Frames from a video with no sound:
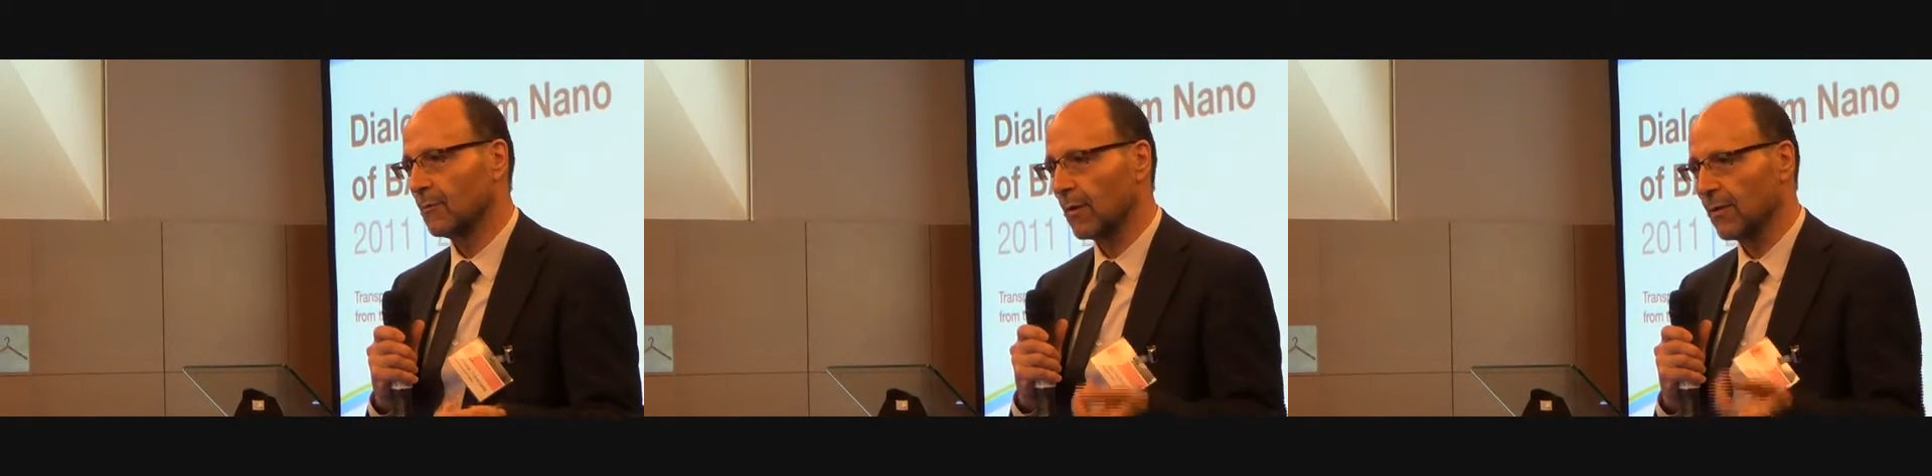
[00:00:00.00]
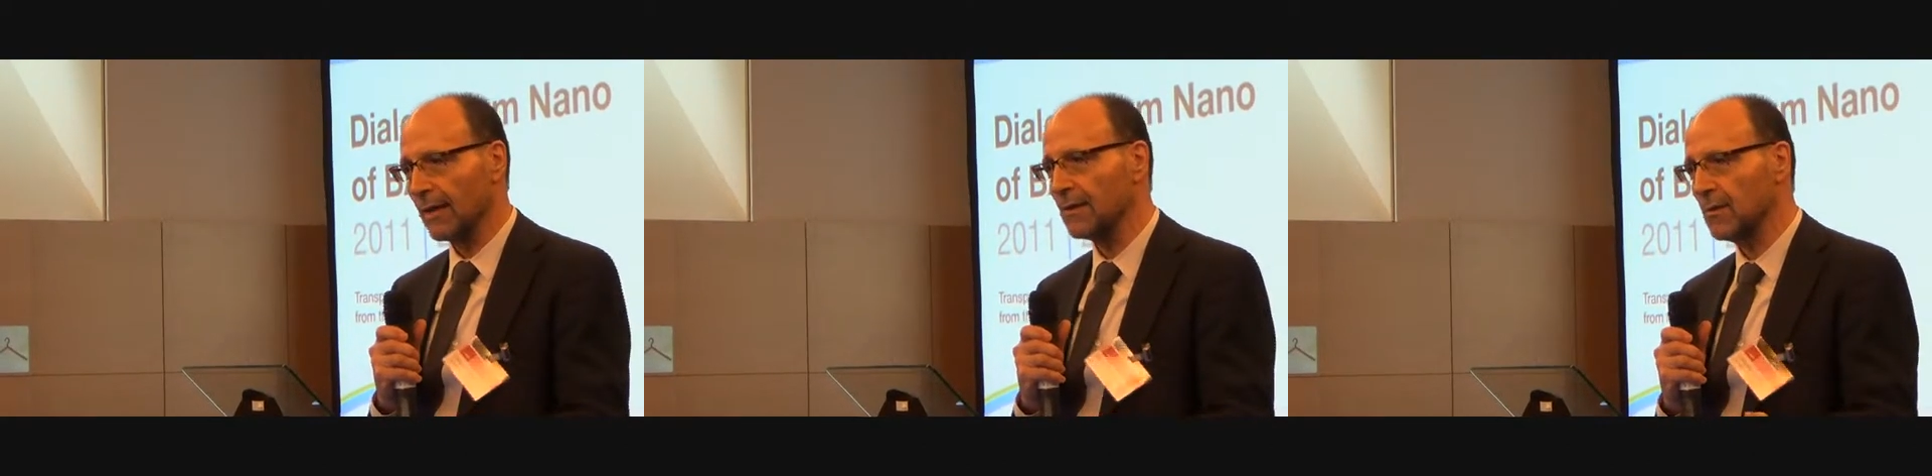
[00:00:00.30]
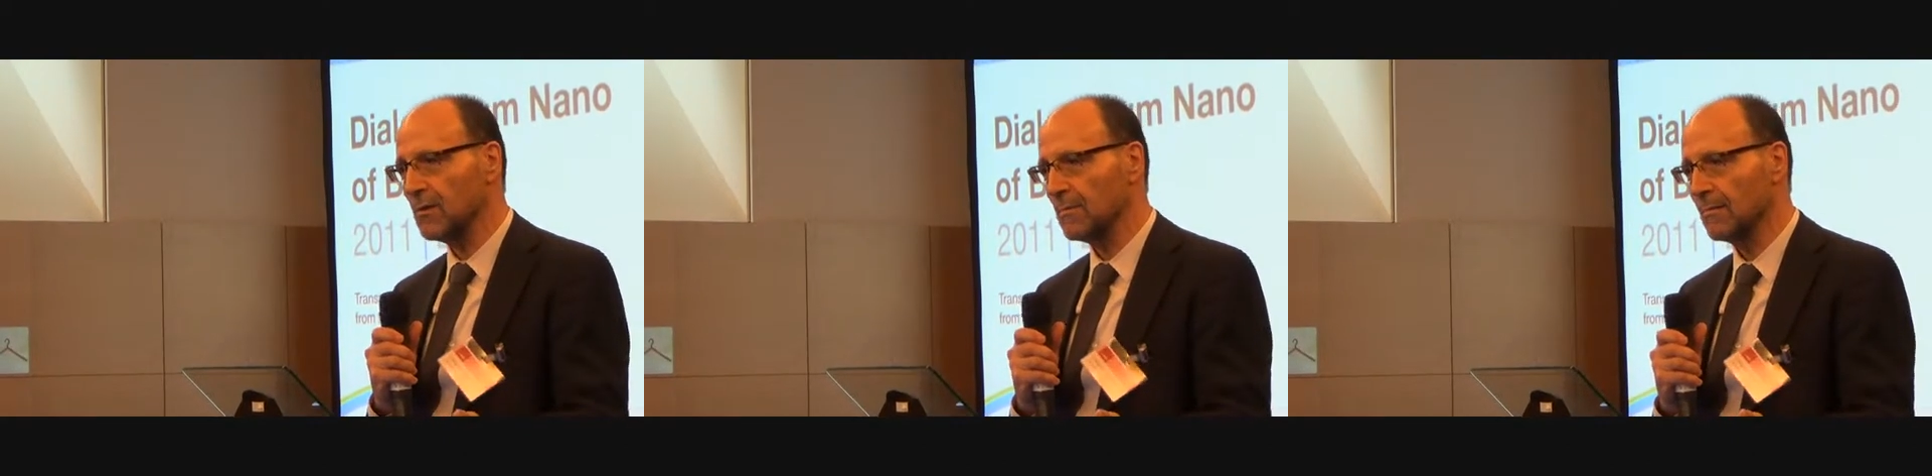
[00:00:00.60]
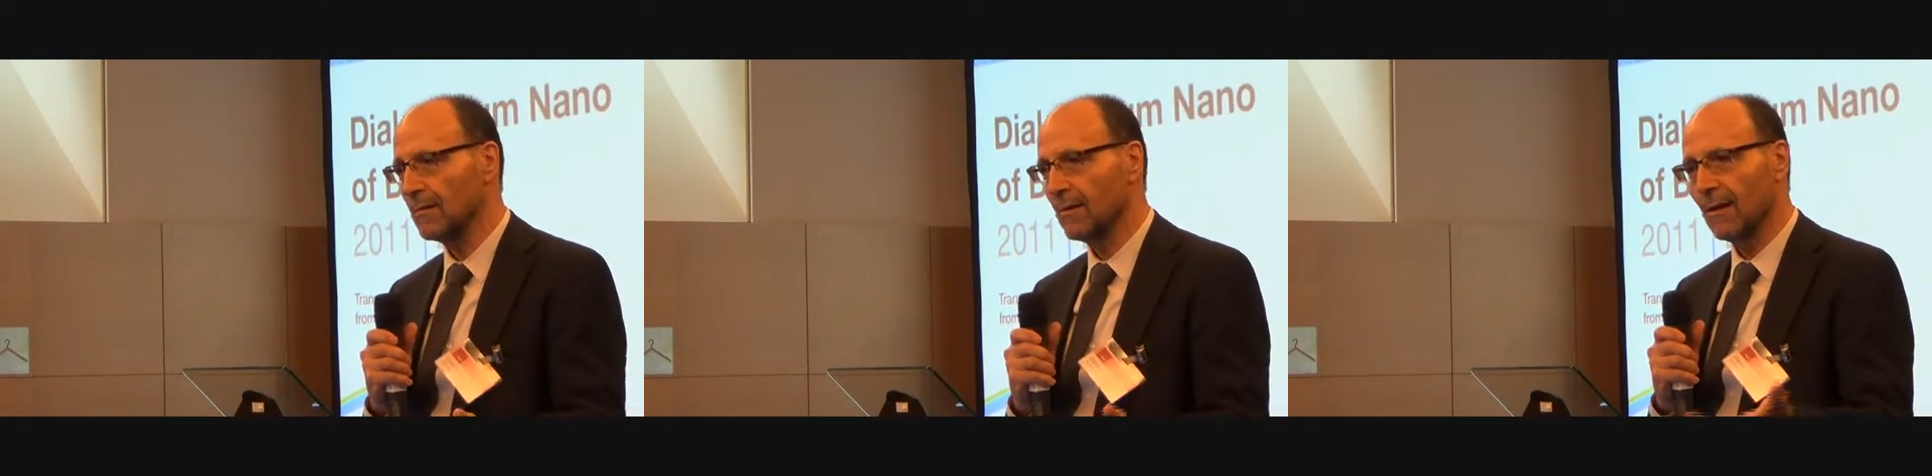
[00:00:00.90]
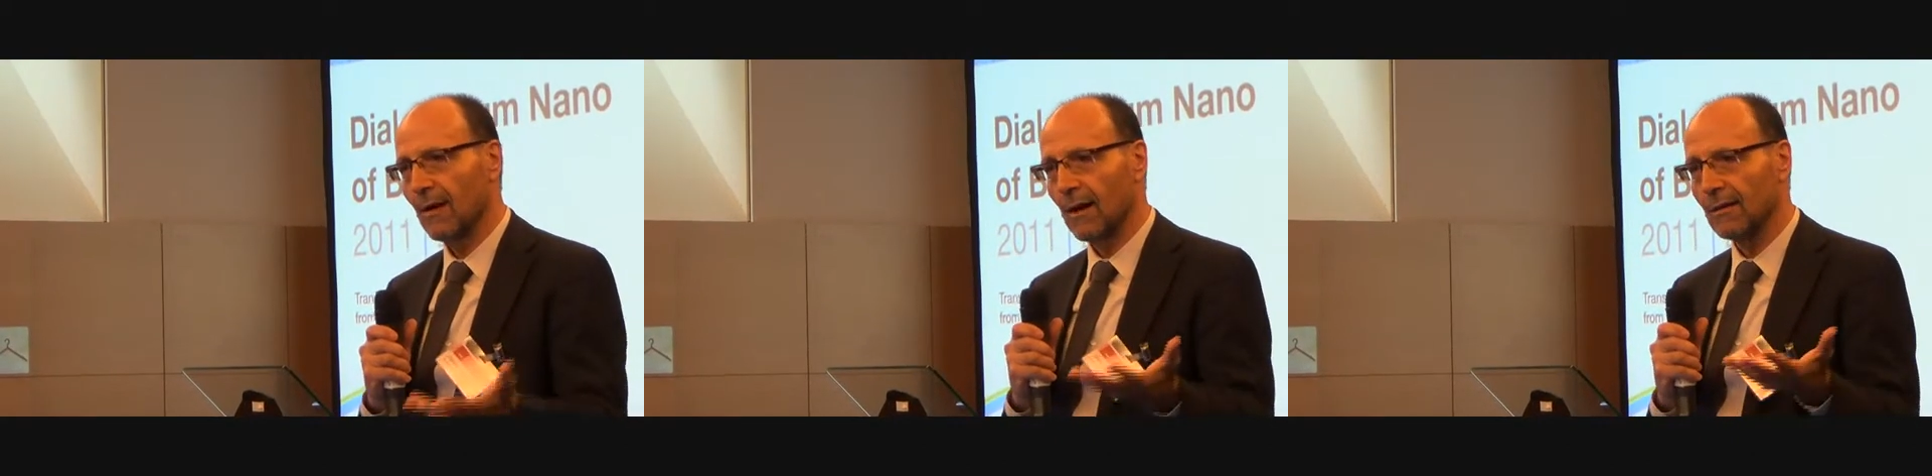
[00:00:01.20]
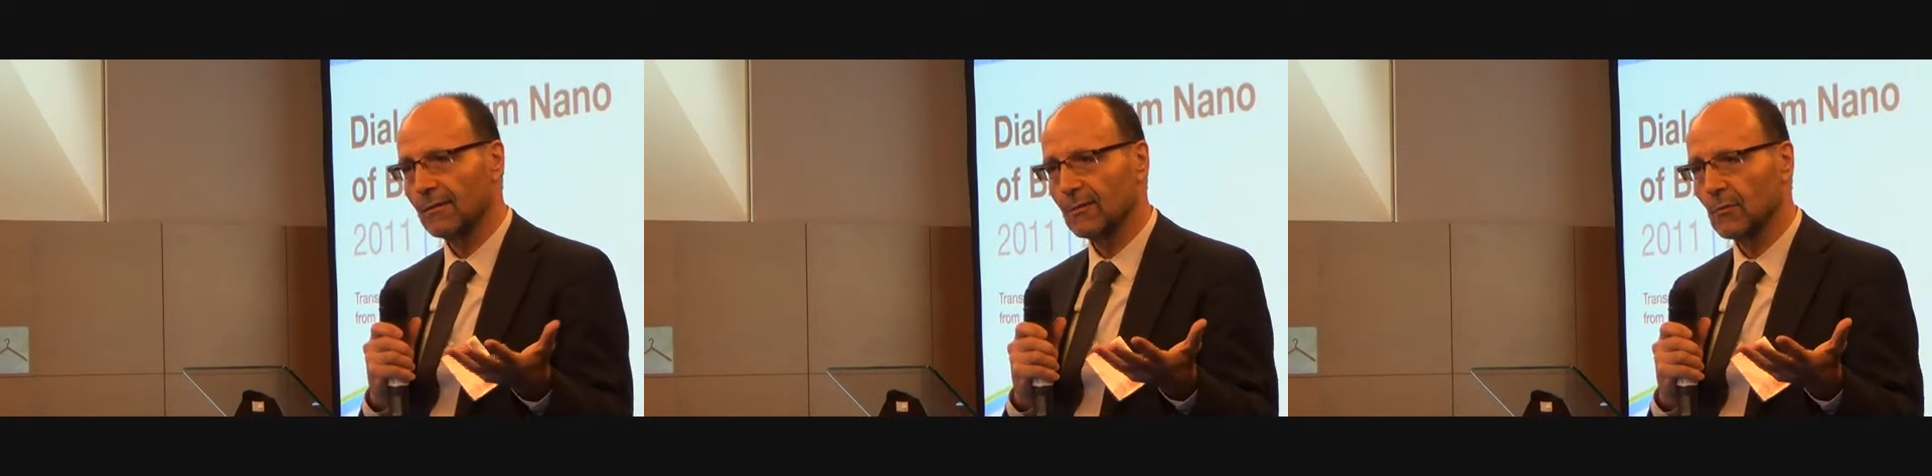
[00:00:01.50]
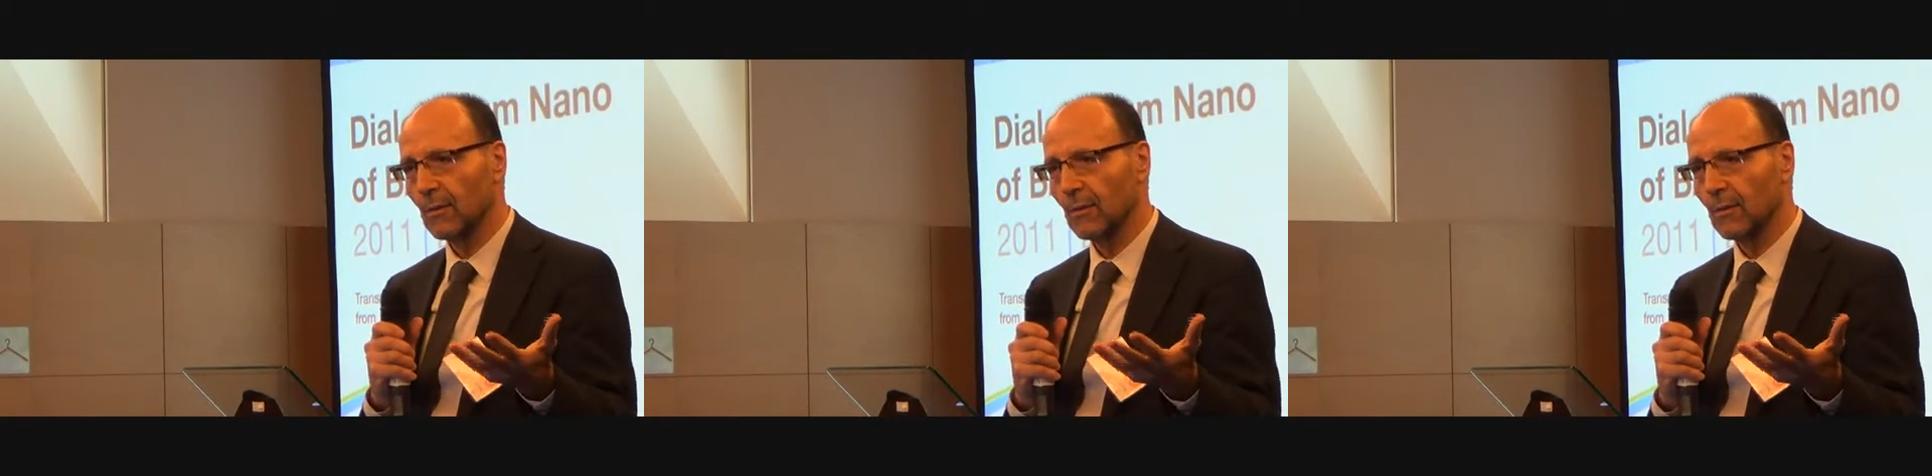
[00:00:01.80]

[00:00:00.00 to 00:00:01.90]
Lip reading: we thank you, and